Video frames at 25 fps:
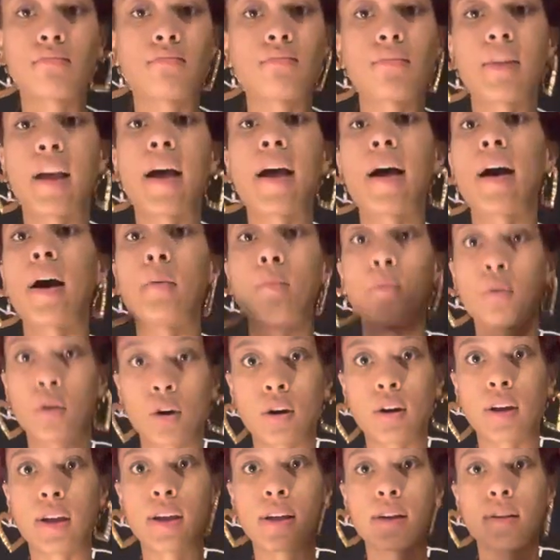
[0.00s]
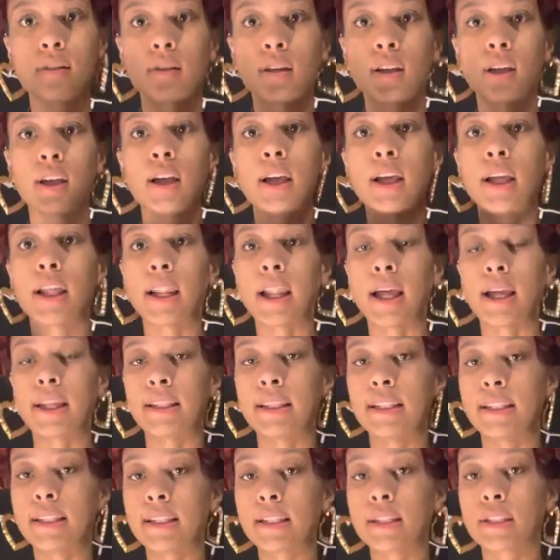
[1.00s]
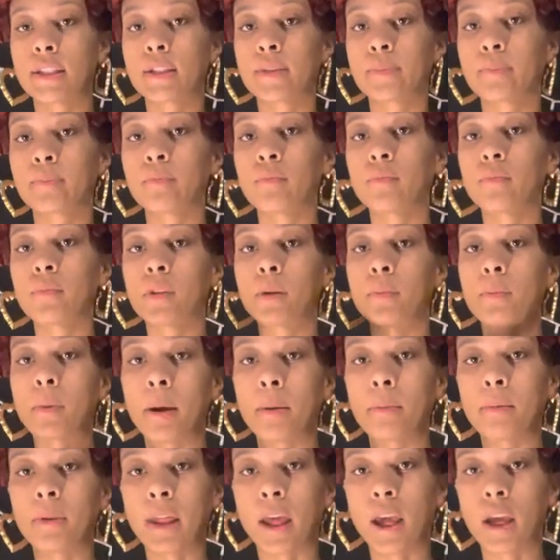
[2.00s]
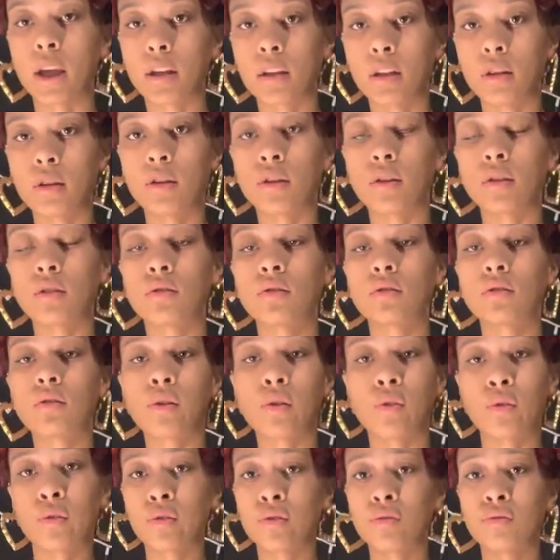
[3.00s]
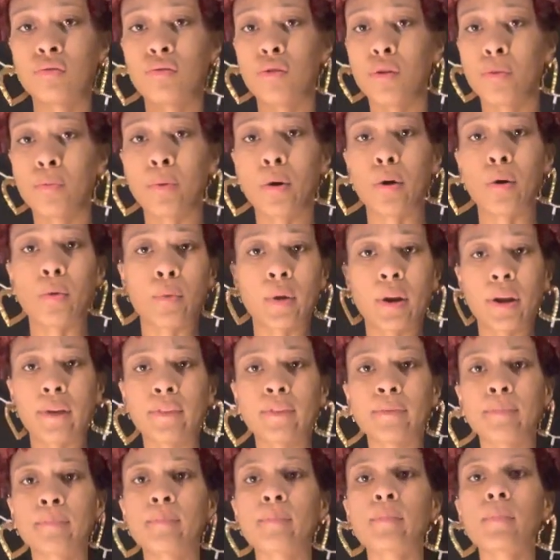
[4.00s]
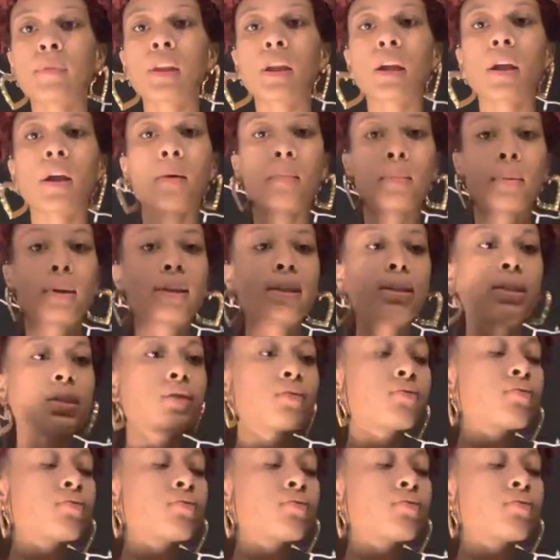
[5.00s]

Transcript: not a bra like this. Probably like, you know, or no bra, whatever. But this is